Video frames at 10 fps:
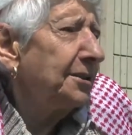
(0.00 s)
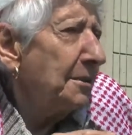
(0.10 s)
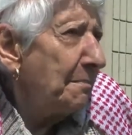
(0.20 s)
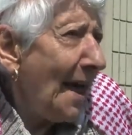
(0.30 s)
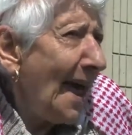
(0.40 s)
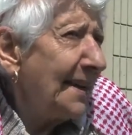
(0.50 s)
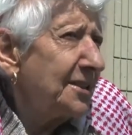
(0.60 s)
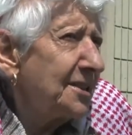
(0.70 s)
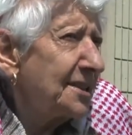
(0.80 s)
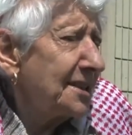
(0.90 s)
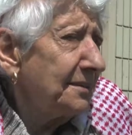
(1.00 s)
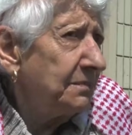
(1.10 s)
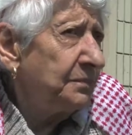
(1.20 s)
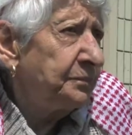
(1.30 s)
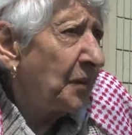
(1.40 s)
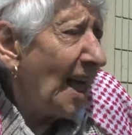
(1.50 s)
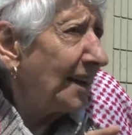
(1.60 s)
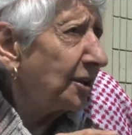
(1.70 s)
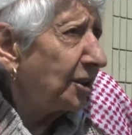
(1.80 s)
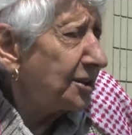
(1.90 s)
demands
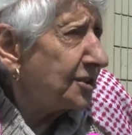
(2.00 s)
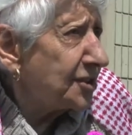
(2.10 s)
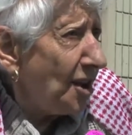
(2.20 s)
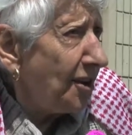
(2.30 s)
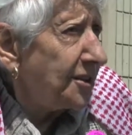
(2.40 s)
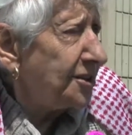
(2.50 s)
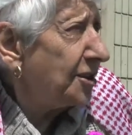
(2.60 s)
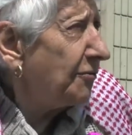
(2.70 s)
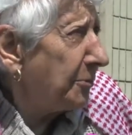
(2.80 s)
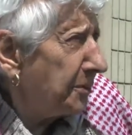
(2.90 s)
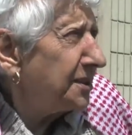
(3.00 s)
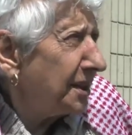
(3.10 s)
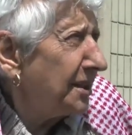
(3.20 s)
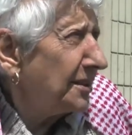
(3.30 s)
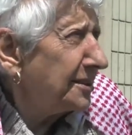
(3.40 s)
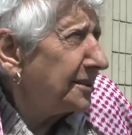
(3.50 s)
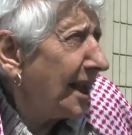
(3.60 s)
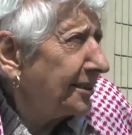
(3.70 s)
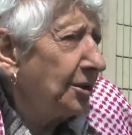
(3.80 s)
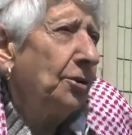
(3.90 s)
and concerns of a particular
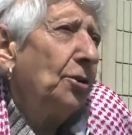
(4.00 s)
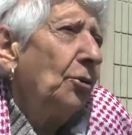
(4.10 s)
sector.